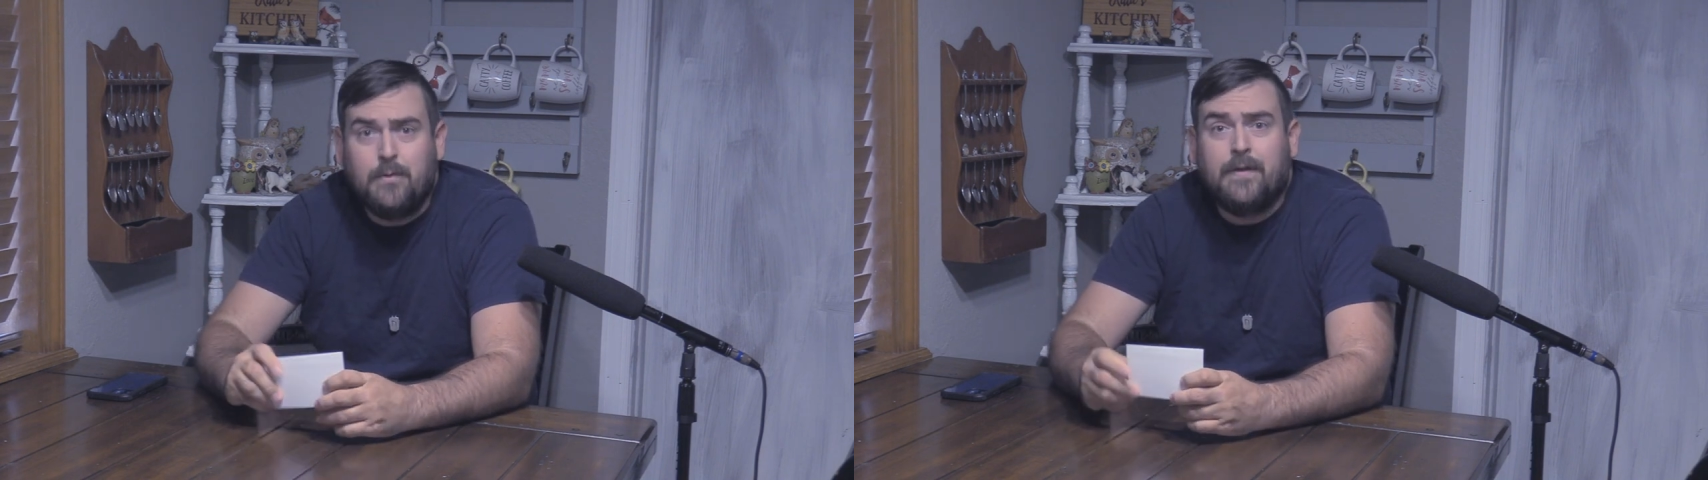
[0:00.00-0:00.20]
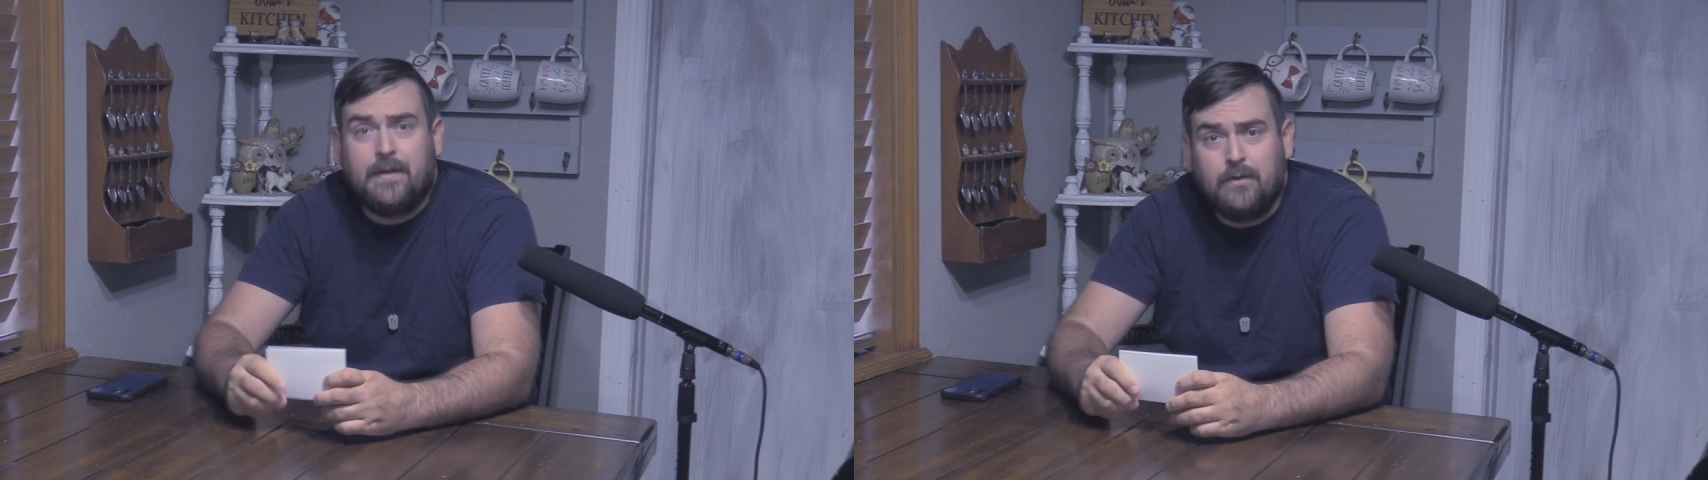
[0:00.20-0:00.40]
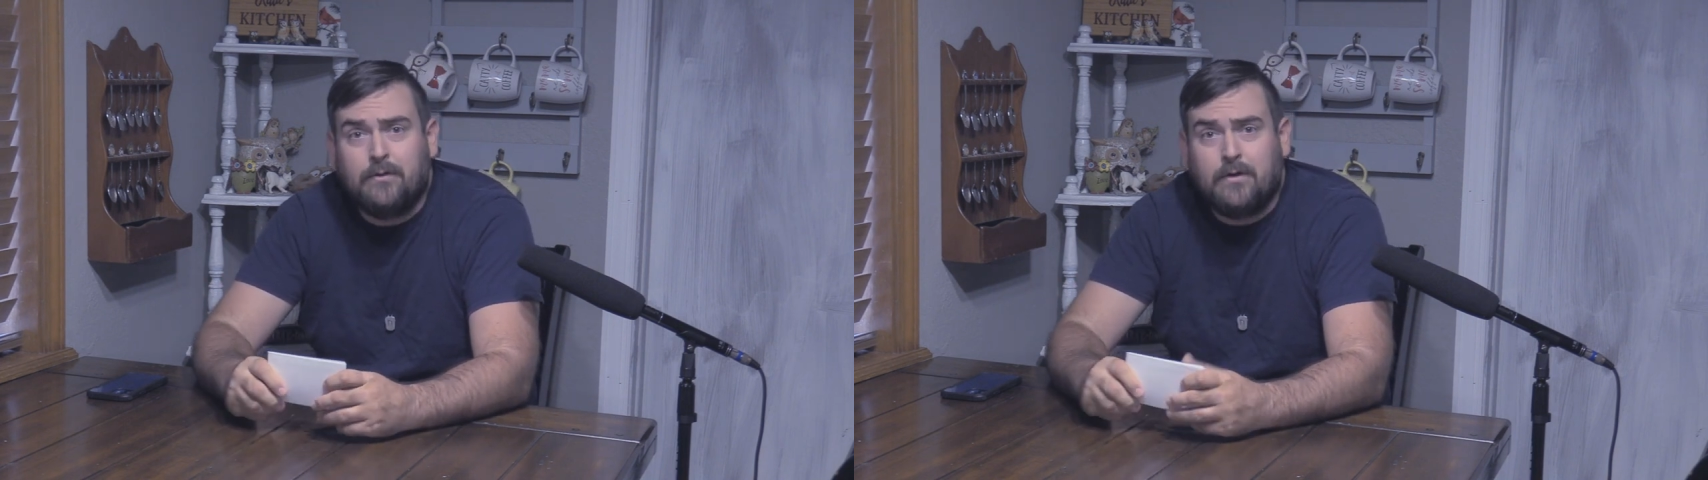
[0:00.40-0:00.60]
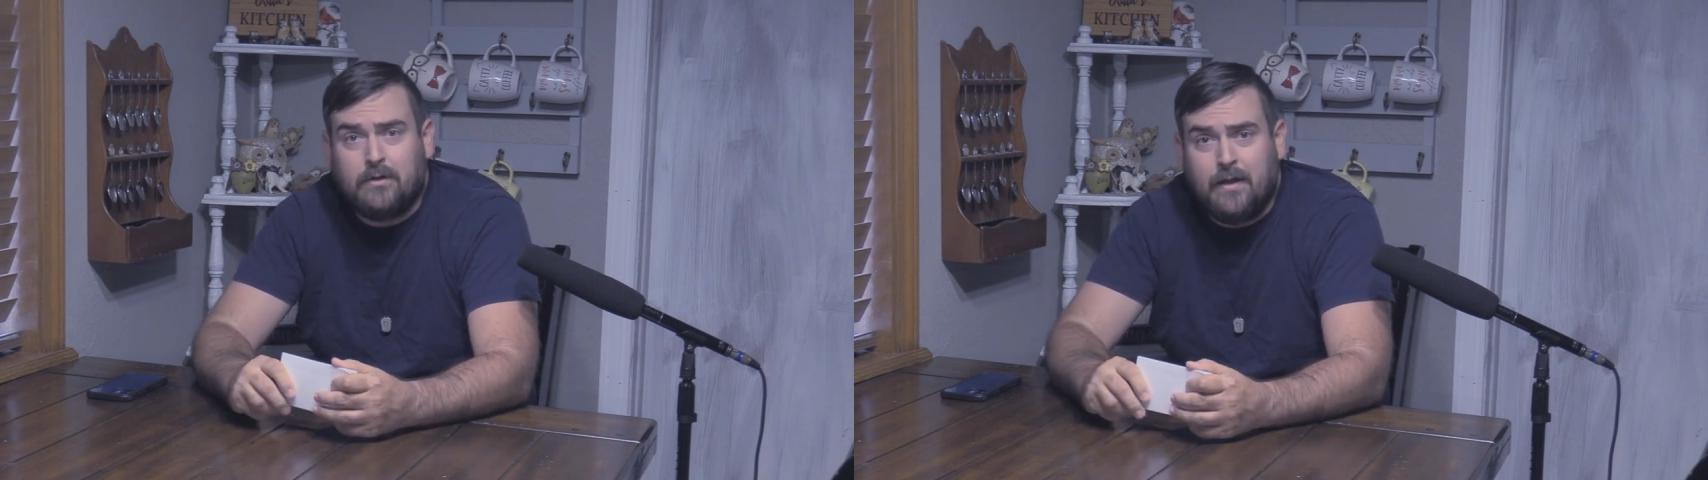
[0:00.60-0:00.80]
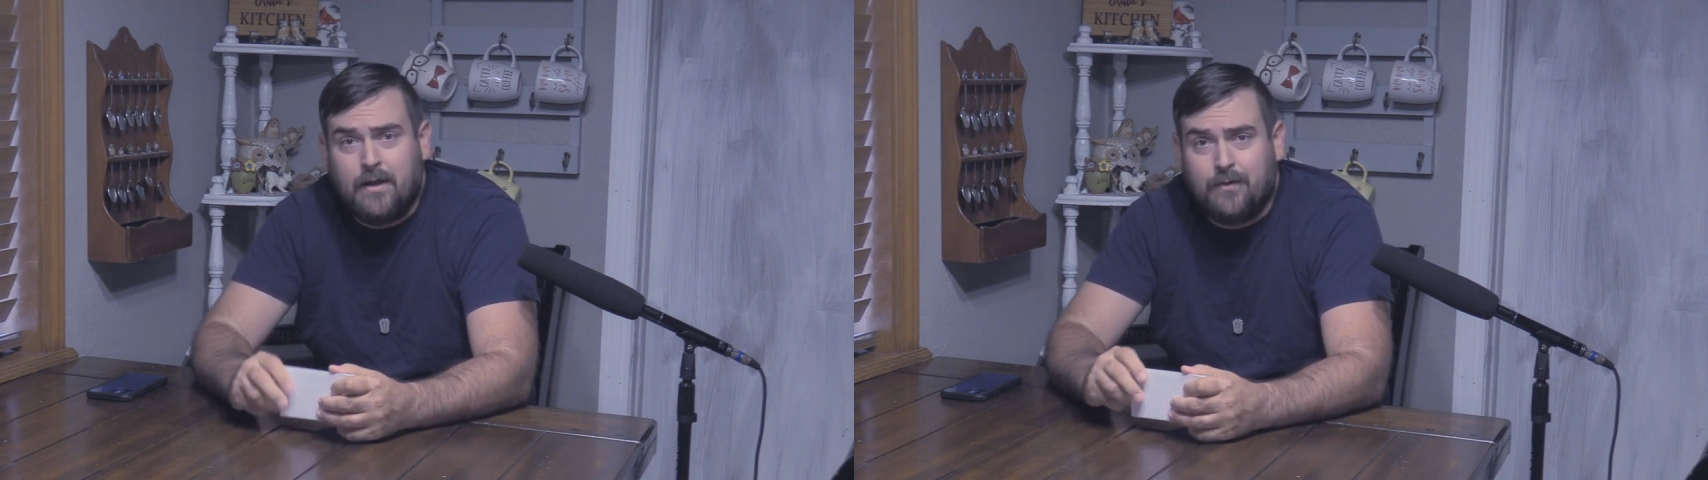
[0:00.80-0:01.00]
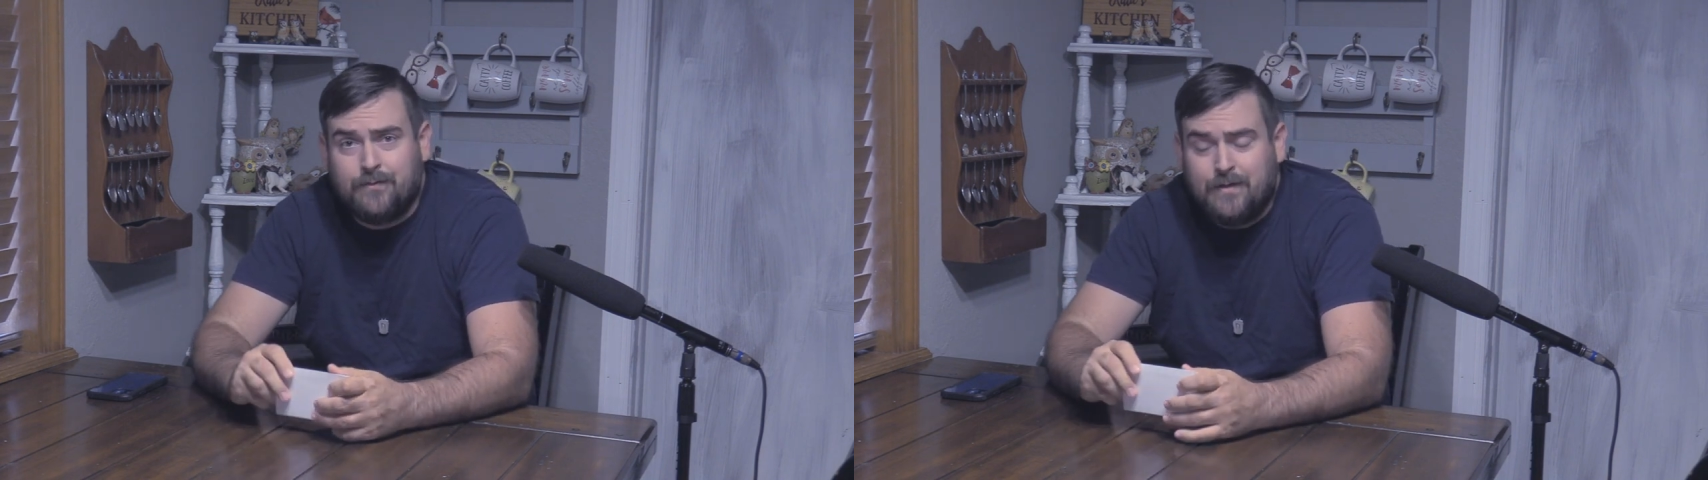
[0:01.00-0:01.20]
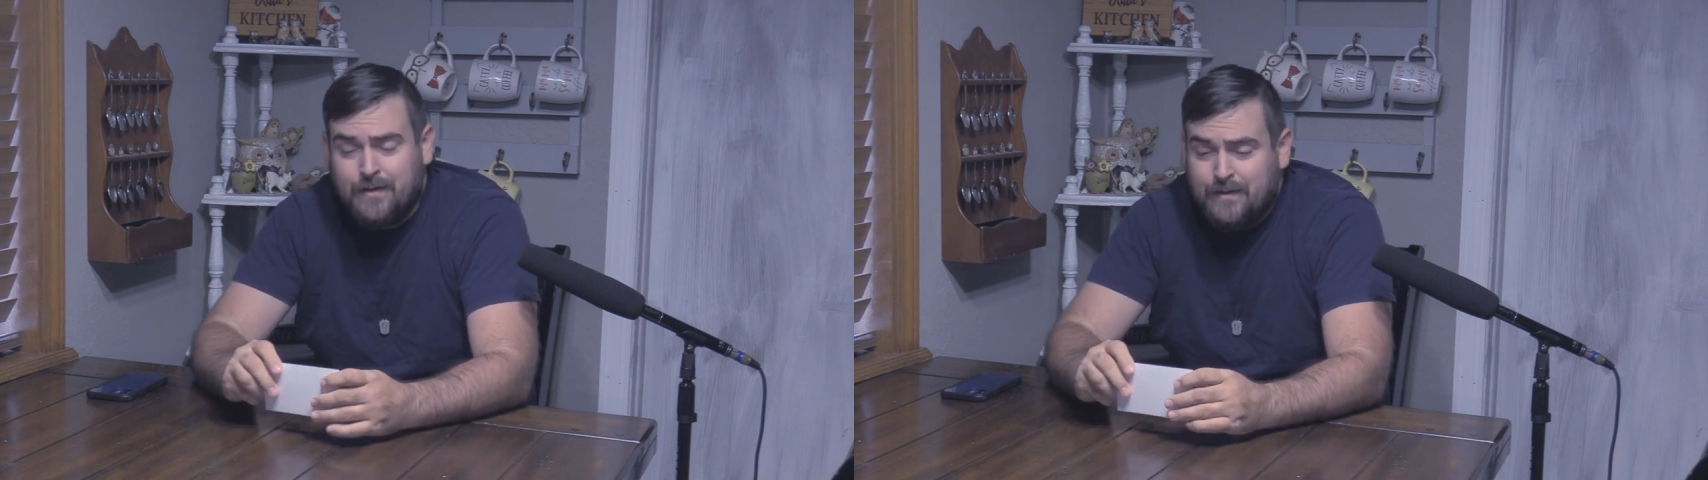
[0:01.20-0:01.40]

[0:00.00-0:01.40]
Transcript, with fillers: with the killer clown.